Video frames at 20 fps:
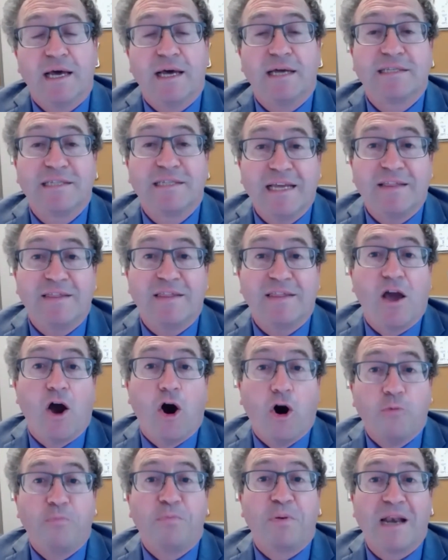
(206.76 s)
did the
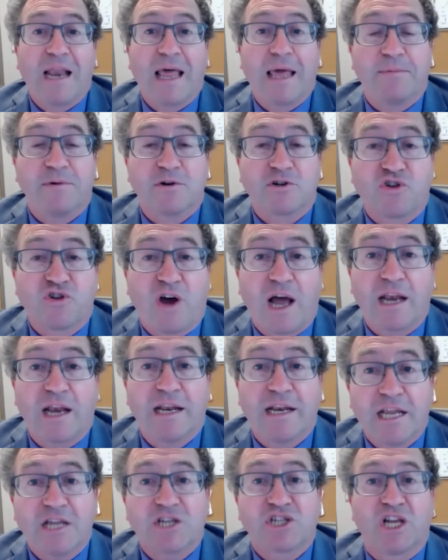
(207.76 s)
open label trial
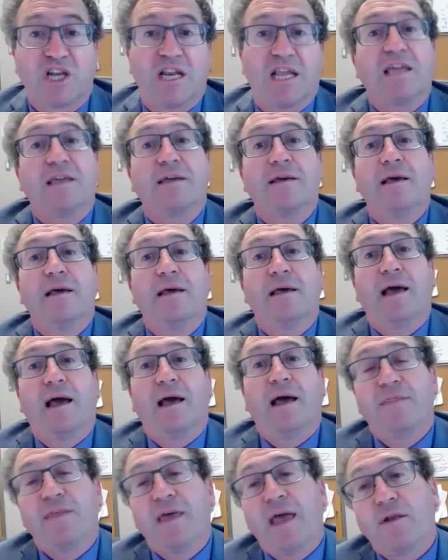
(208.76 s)
initially.
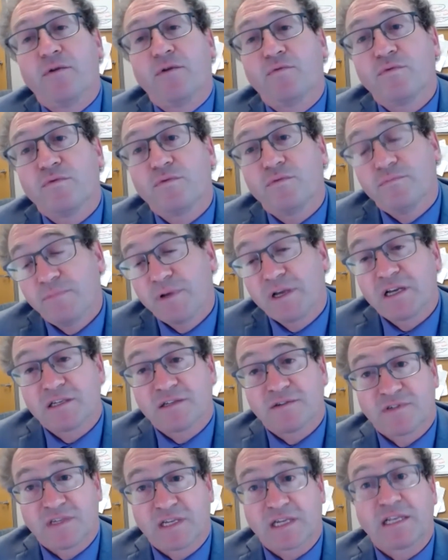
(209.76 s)
And then because
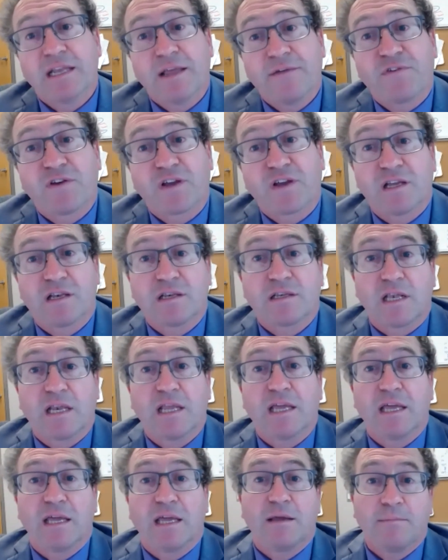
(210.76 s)
of
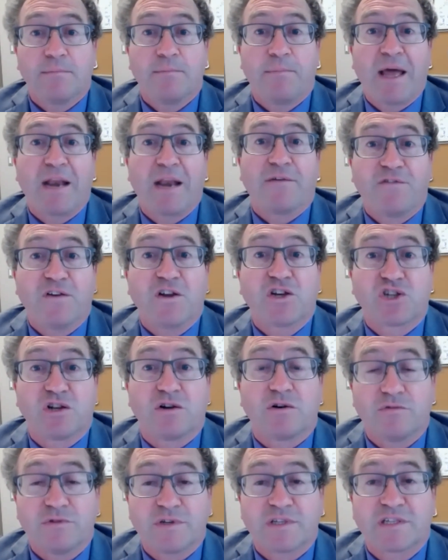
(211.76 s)
significantly
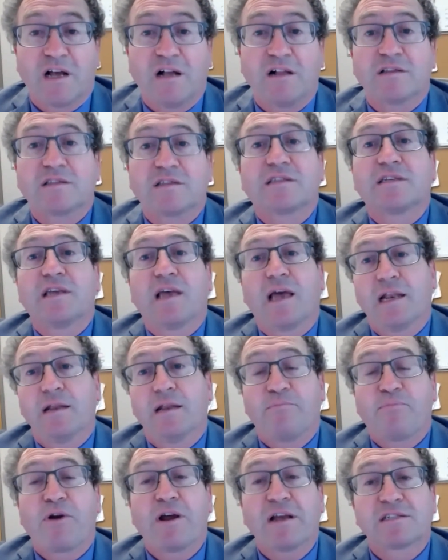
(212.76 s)
beneficial results and
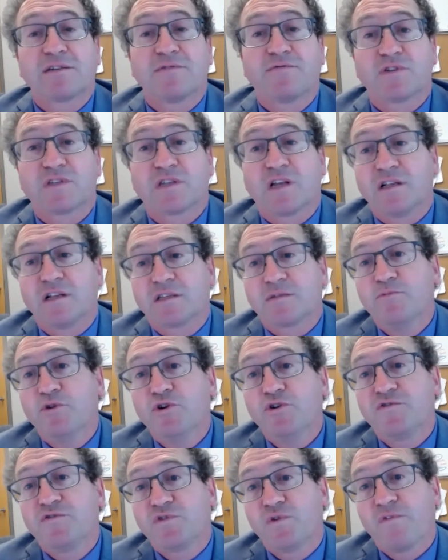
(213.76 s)
impressive results,
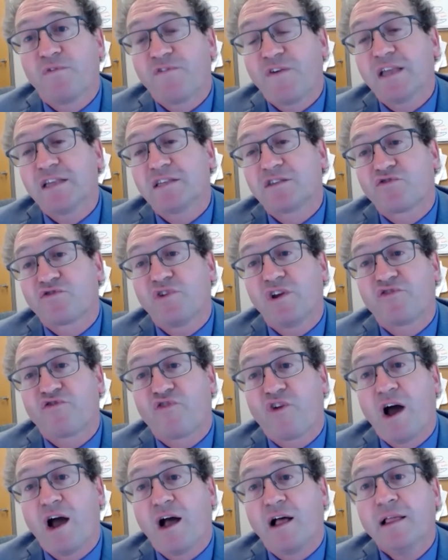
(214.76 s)
moved to a phase 3
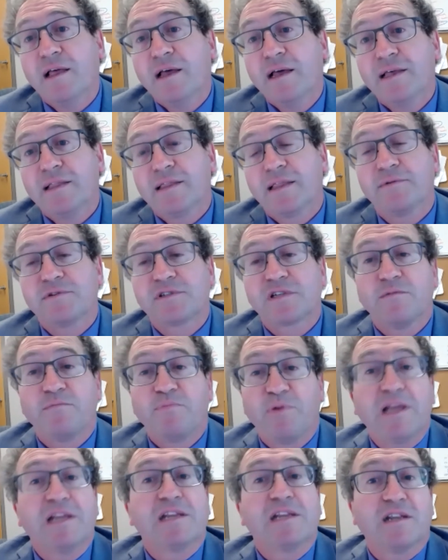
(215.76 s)
trial that was
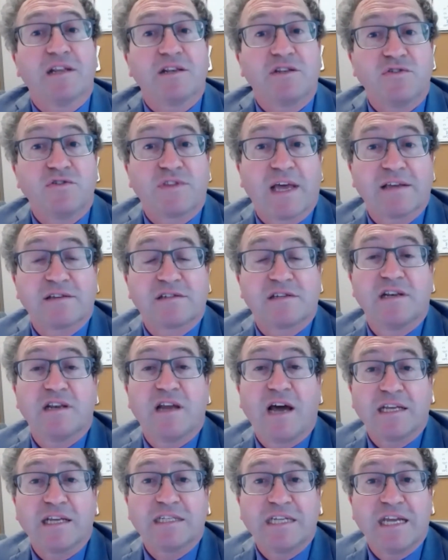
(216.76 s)
completed in
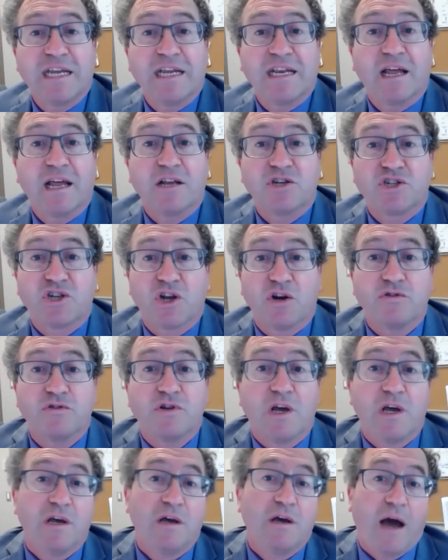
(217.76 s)
2019 and showed,
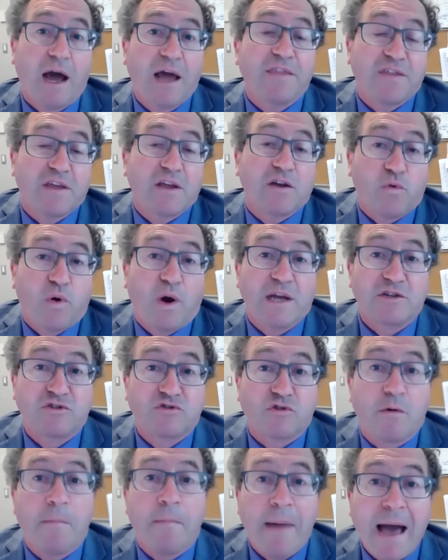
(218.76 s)
I think, quite
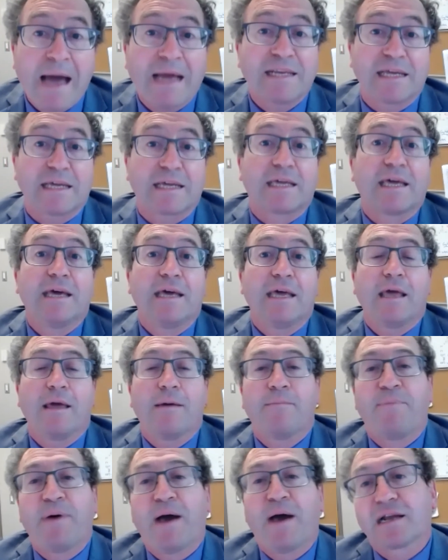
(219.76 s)
dramatic
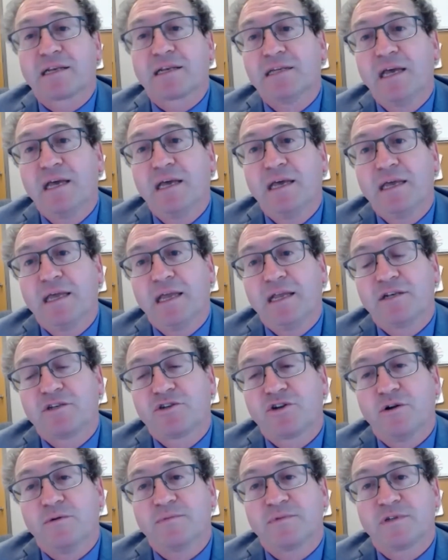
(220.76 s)
impact in
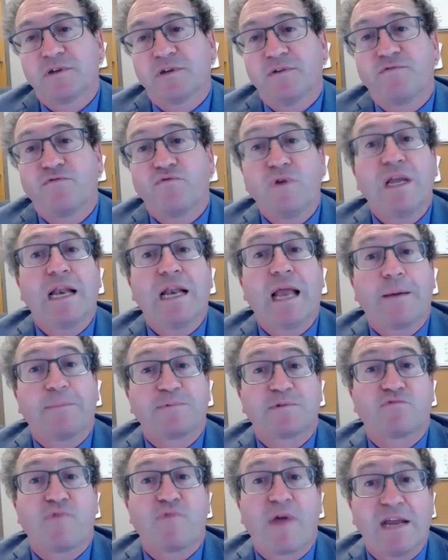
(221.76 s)
terms of
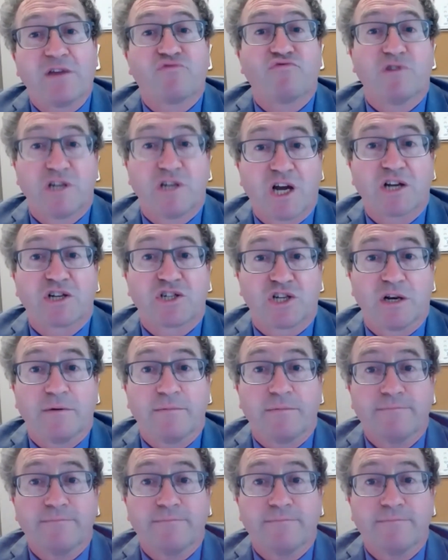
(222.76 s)
relapse rate reduction.